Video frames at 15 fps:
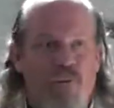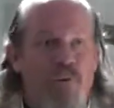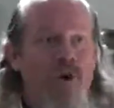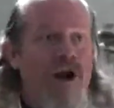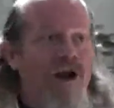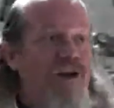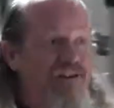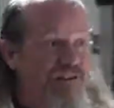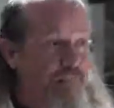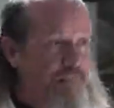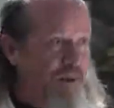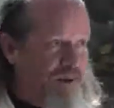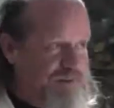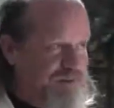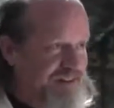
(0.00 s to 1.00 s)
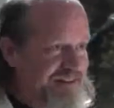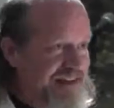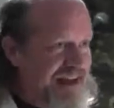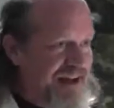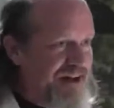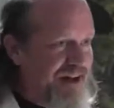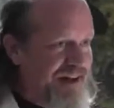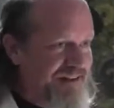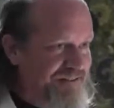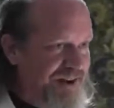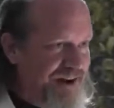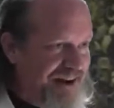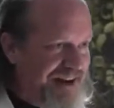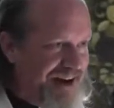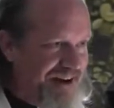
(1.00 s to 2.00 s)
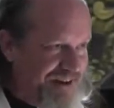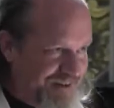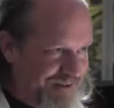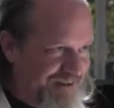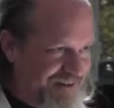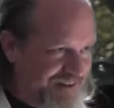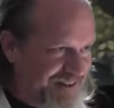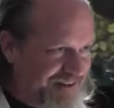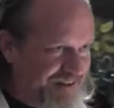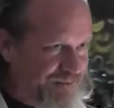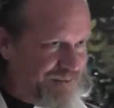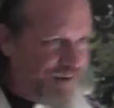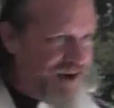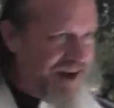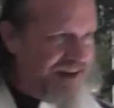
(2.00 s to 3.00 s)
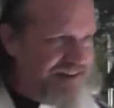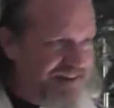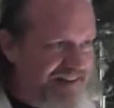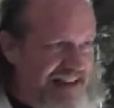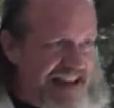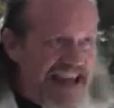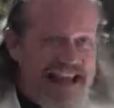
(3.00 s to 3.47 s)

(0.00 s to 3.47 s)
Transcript: We're supposed to take on the very characteristics of Christ